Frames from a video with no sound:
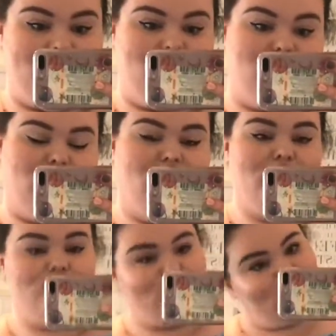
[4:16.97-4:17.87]
my little
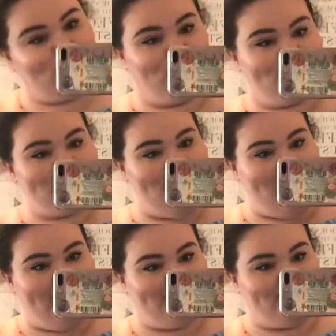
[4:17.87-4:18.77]
shorts that
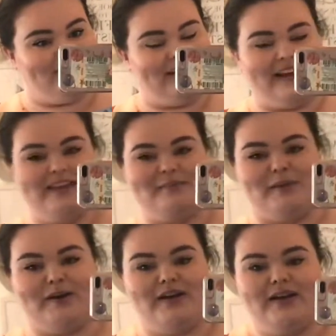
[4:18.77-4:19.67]
I have on underneath.
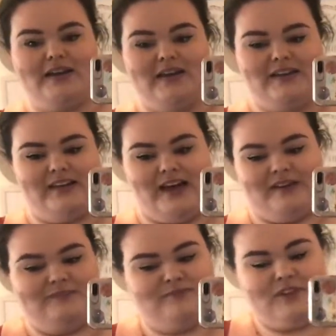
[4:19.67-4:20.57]
But
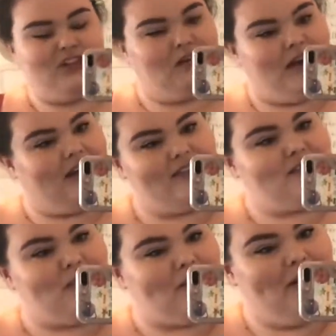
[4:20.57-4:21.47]
yeah, I don't like
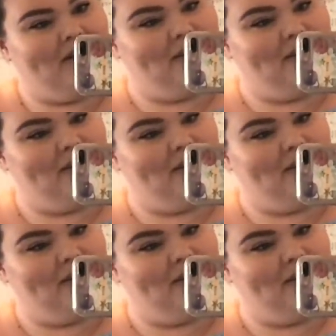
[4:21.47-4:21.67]
this one.